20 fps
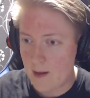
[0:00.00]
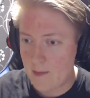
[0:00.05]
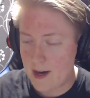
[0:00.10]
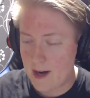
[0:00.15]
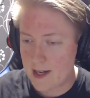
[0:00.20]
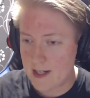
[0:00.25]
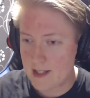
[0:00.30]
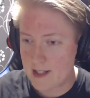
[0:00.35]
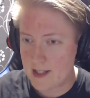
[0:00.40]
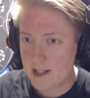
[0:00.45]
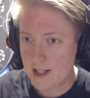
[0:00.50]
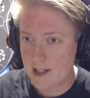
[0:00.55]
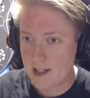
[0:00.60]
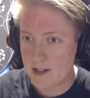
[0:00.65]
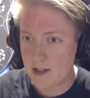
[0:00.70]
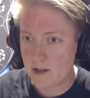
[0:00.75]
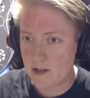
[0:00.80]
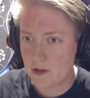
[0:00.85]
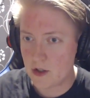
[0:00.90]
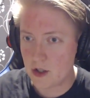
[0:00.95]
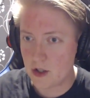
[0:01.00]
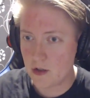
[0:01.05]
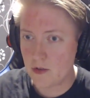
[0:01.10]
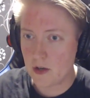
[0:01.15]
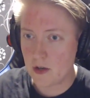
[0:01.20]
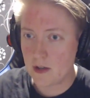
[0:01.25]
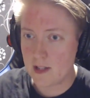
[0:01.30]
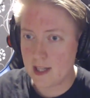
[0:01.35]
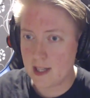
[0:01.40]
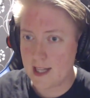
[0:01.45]
And it says, "Do
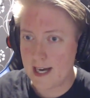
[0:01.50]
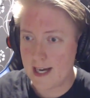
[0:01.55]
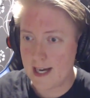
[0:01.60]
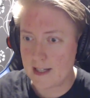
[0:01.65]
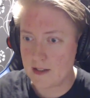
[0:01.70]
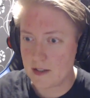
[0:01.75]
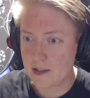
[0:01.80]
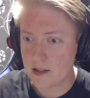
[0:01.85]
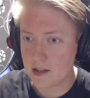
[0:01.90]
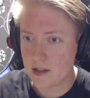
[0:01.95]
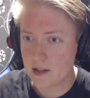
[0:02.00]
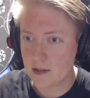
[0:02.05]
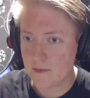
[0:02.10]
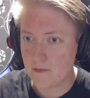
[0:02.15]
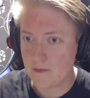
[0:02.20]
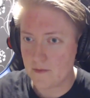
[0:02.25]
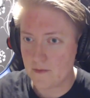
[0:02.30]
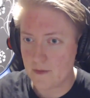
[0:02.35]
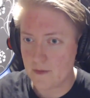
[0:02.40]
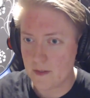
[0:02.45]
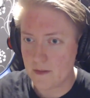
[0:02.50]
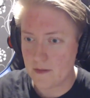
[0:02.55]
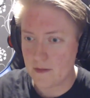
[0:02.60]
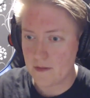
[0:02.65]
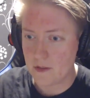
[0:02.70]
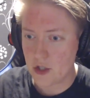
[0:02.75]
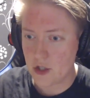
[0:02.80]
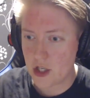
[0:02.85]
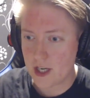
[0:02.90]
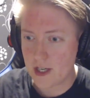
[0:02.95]
not land.
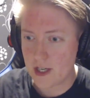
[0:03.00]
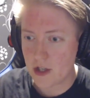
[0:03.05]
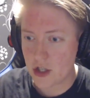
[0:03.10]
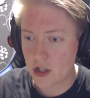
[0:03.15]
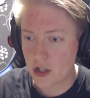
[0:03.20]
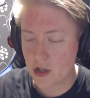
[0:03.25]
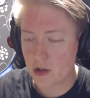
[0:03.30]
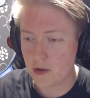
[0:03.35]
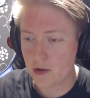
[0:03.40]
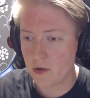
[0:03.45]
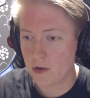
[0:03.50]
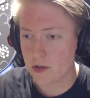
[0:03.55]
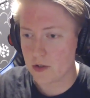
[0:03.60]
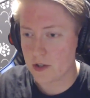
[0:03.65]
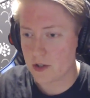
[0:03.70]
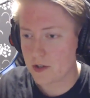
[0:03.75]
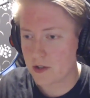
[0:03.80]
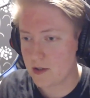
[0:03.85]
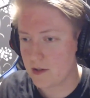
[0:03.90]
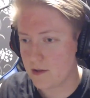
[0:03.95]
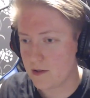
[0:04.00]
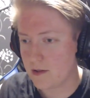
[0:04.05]
Change course.